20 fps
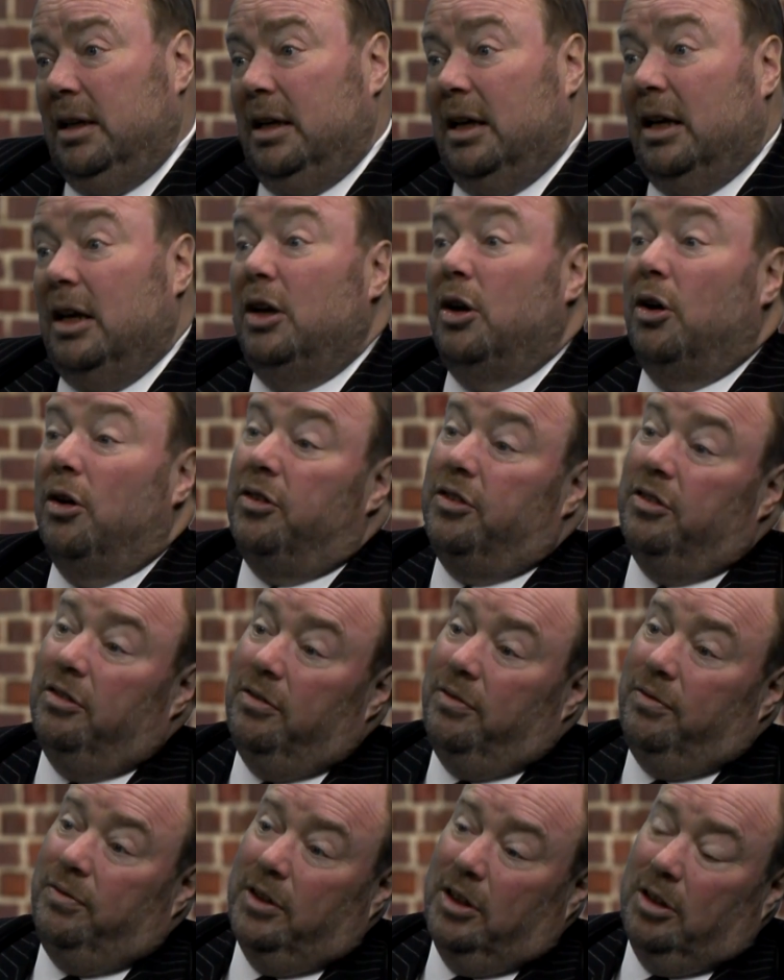a lot
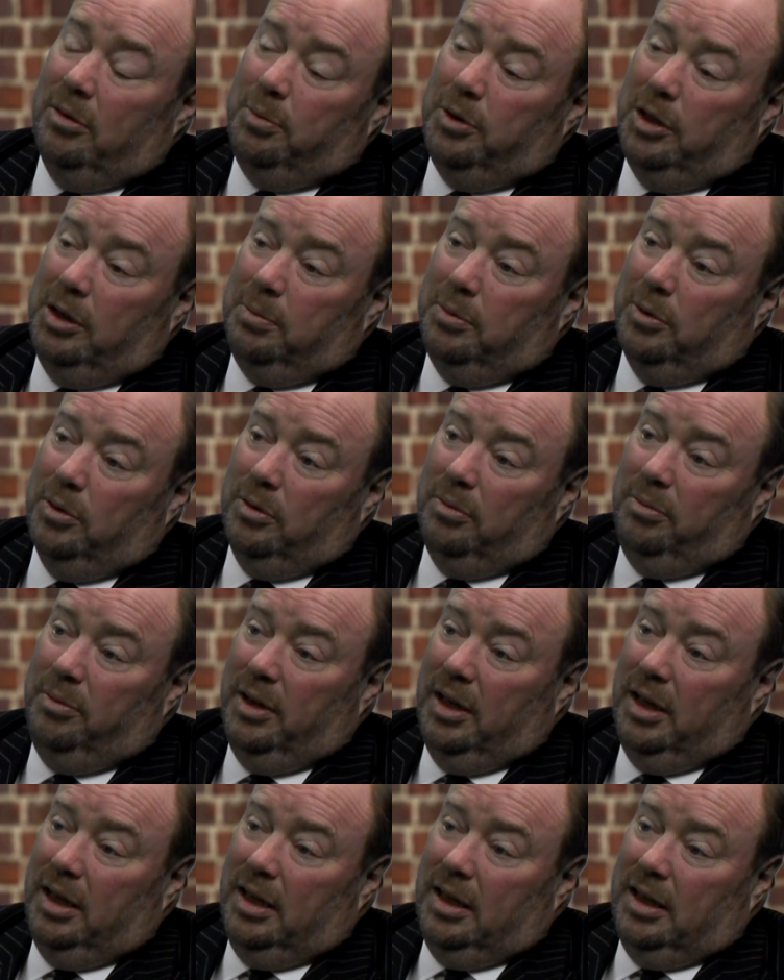of people
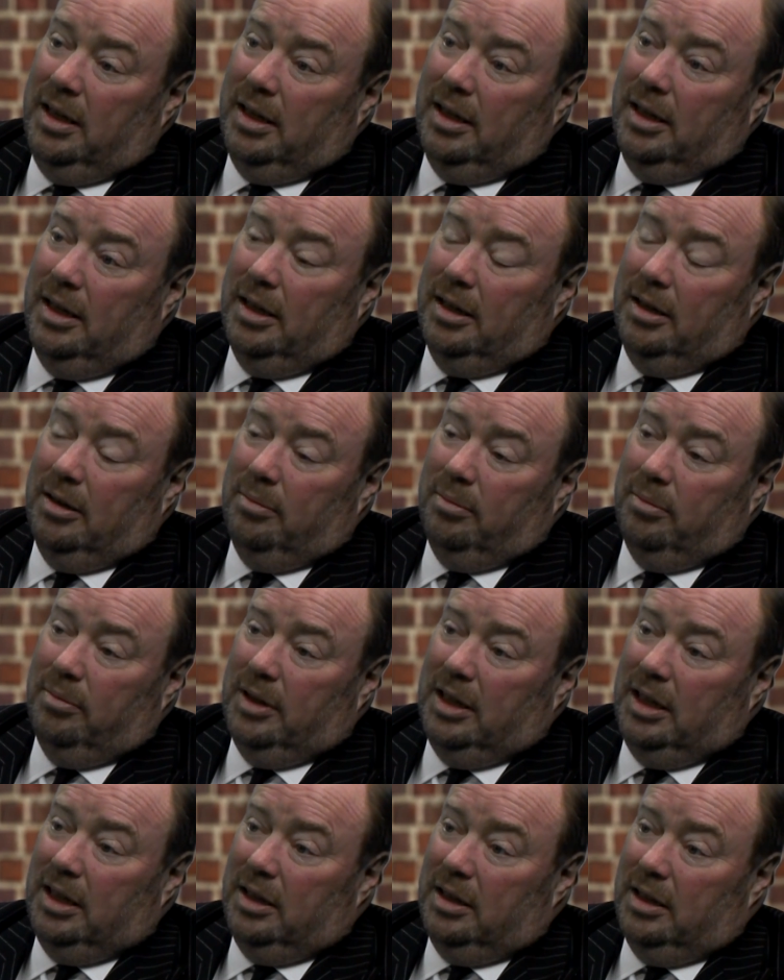
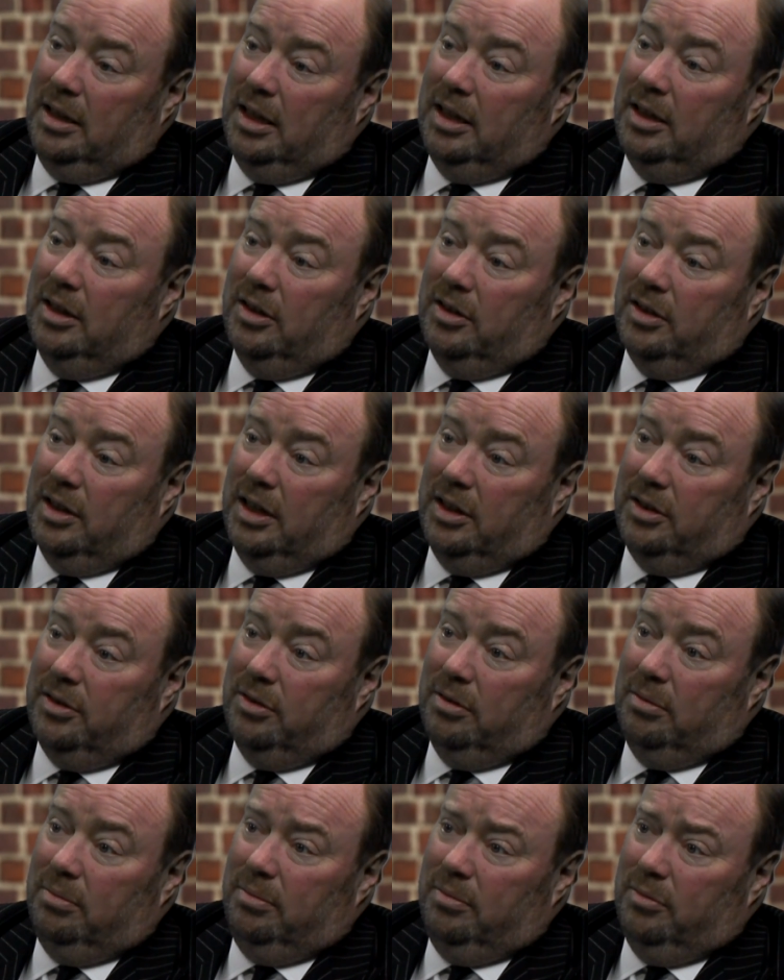in the data
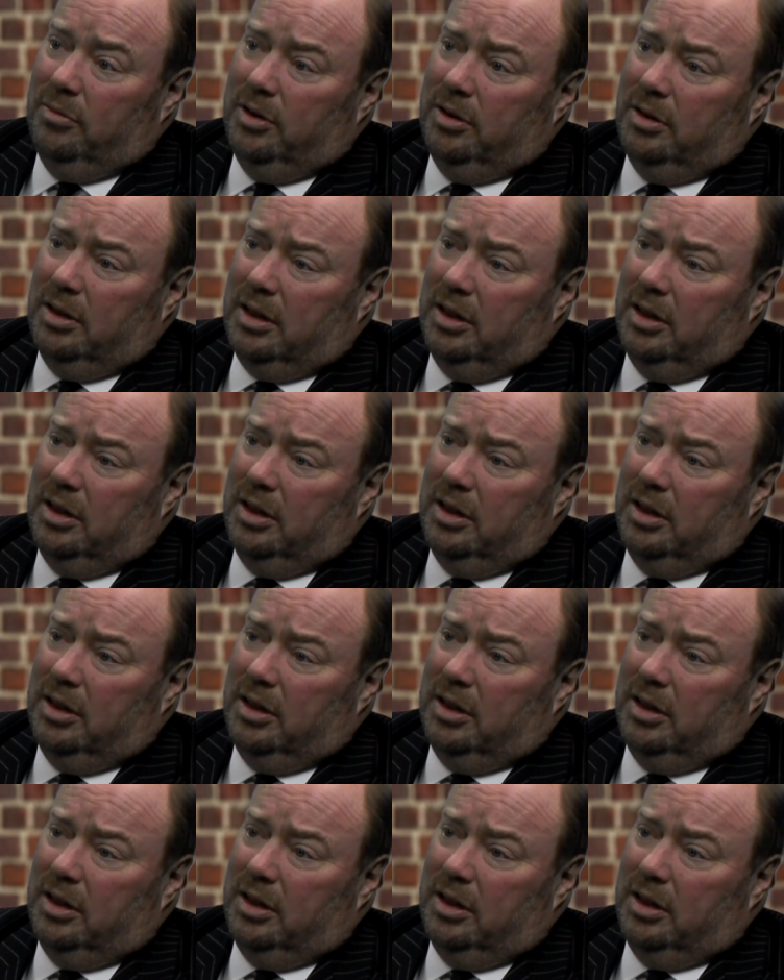room.